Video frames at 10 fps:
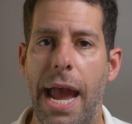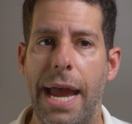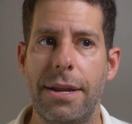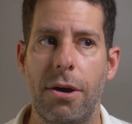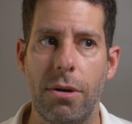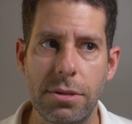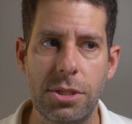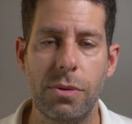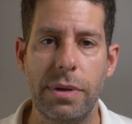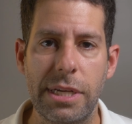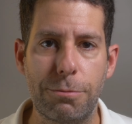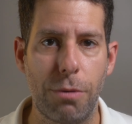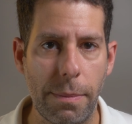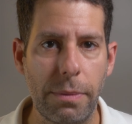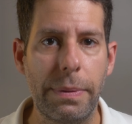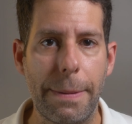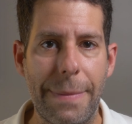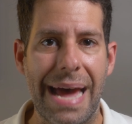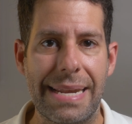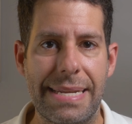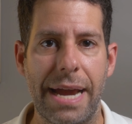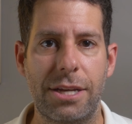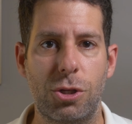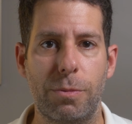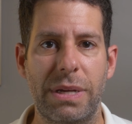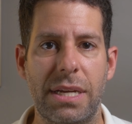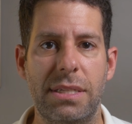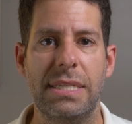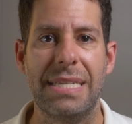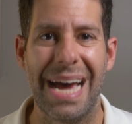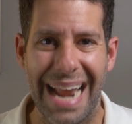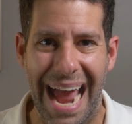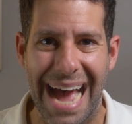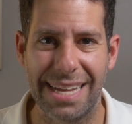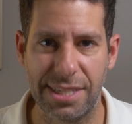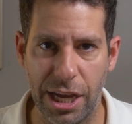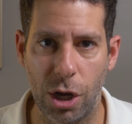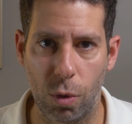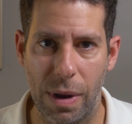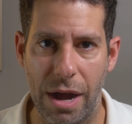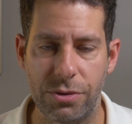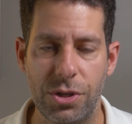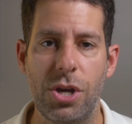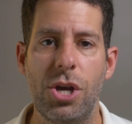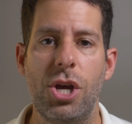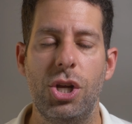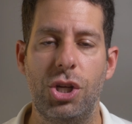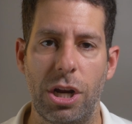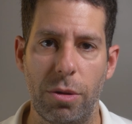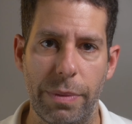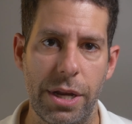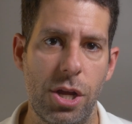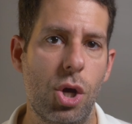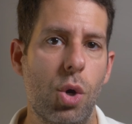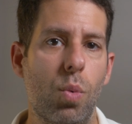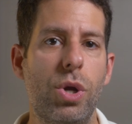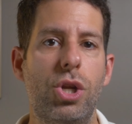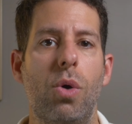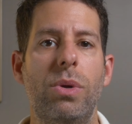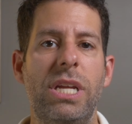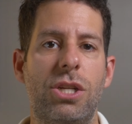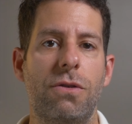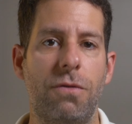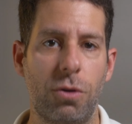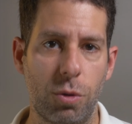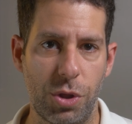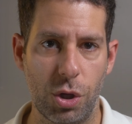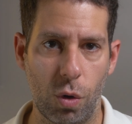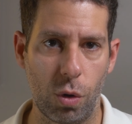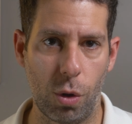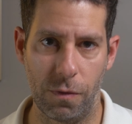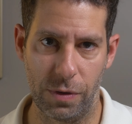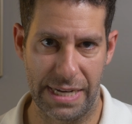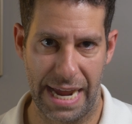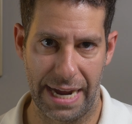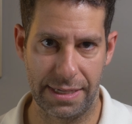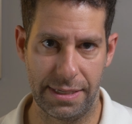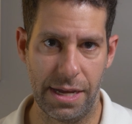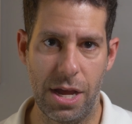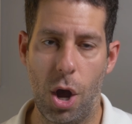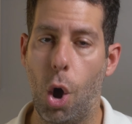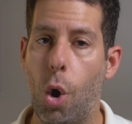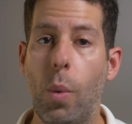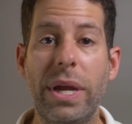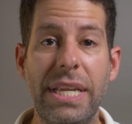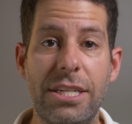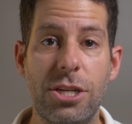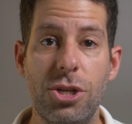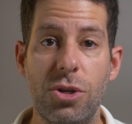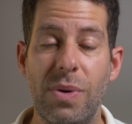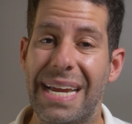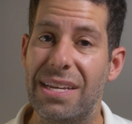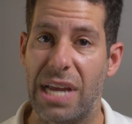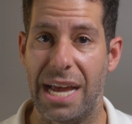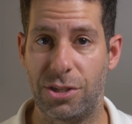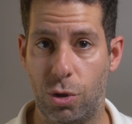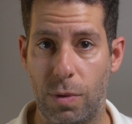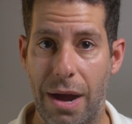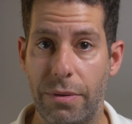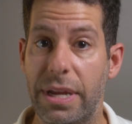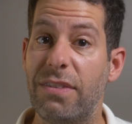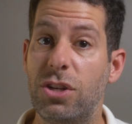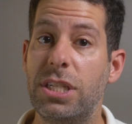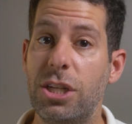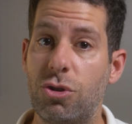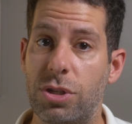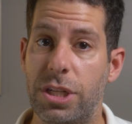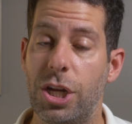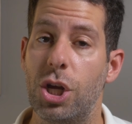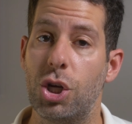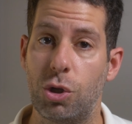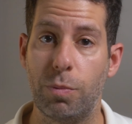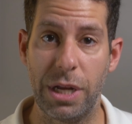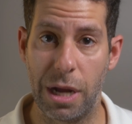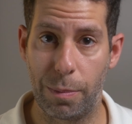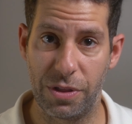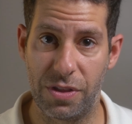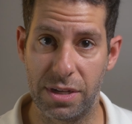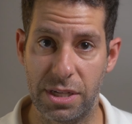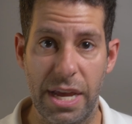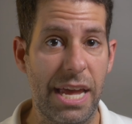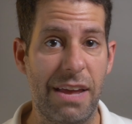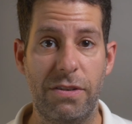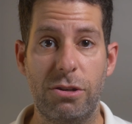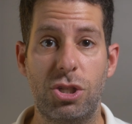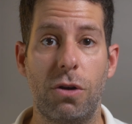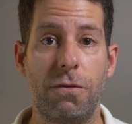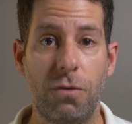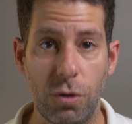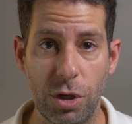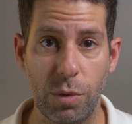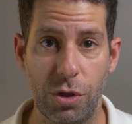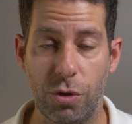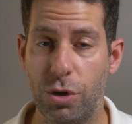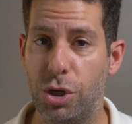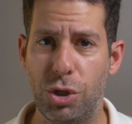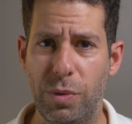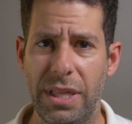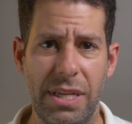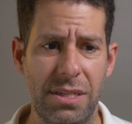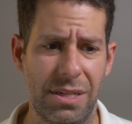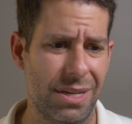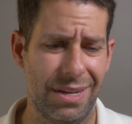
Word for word: and also he's probably a bad texter because he's not asking her out. Gentlemen, we don't need to flirt with the girl over text. All we need to do is ask her out. If she's interested, she'll meet up with us. If you start flirting with her and doing these,